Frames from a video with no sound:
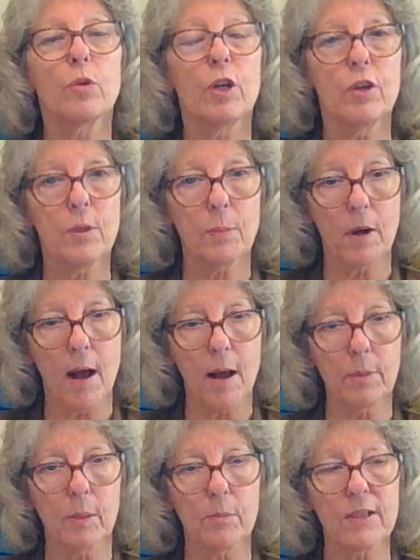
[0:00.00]
We're the
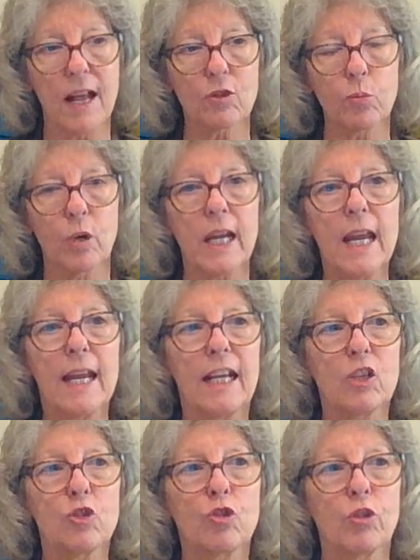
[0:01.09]
problems. That's what
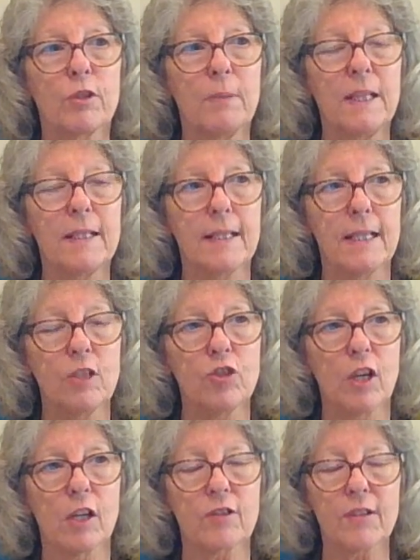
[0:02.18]
it should be
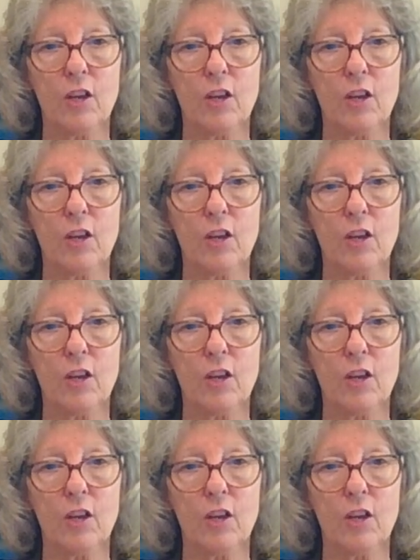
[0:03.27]
teaching us.